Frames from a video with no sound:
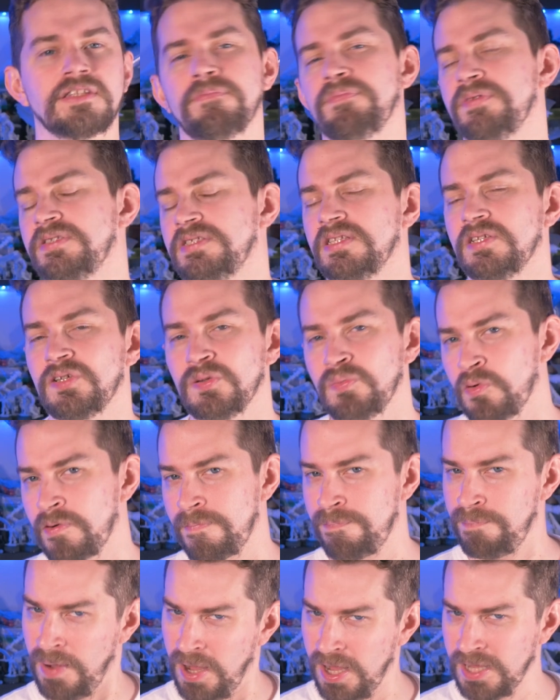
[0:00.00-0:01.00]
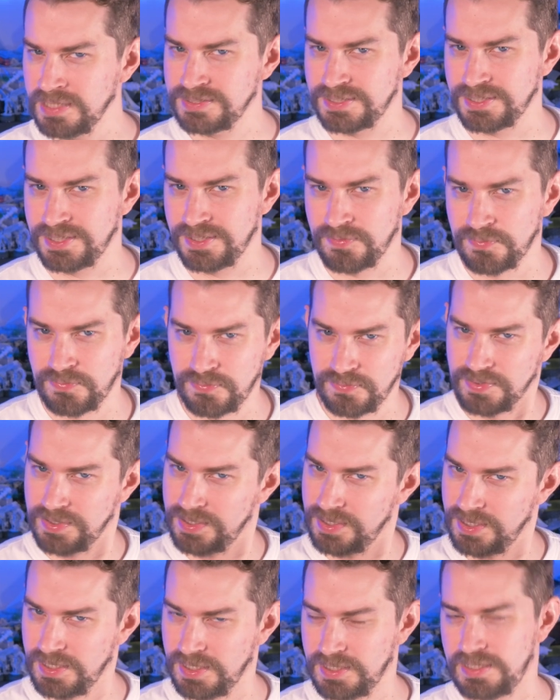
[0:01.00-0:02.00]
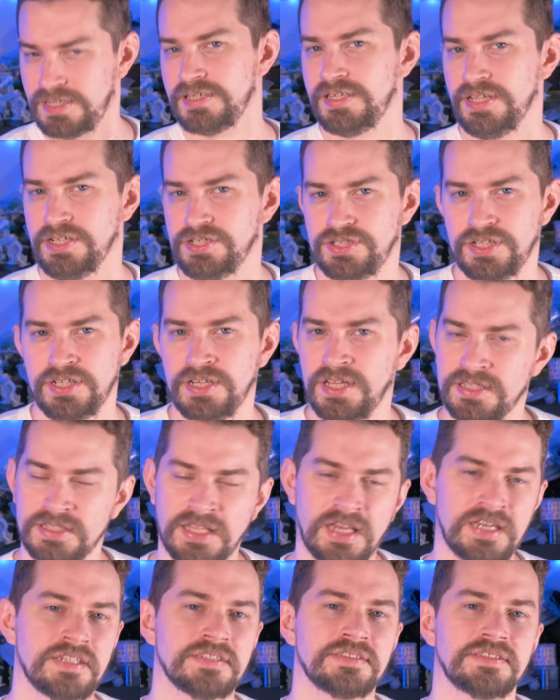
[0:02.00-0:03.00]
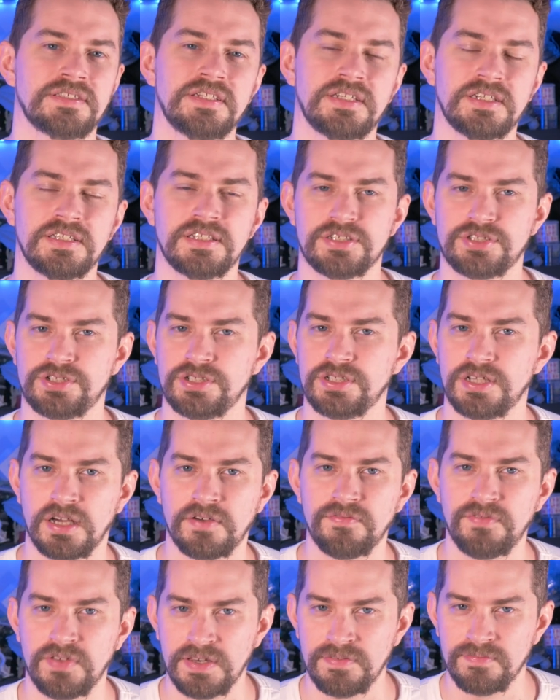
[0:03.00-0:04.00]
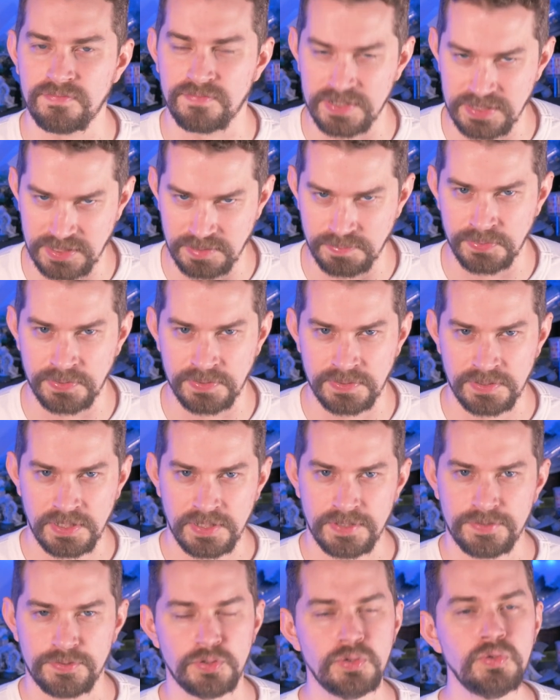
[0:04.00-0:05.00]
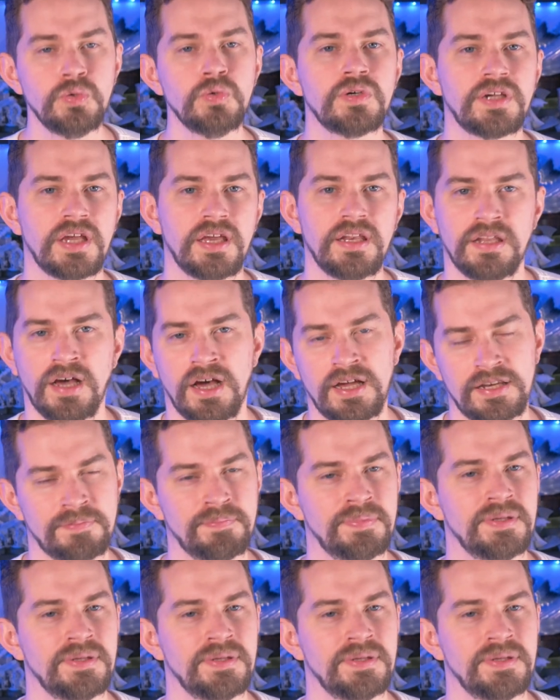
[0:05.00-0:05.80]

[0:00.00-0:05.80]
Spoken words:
up is a little more positive condition, and that is the condition of invisible. You cannot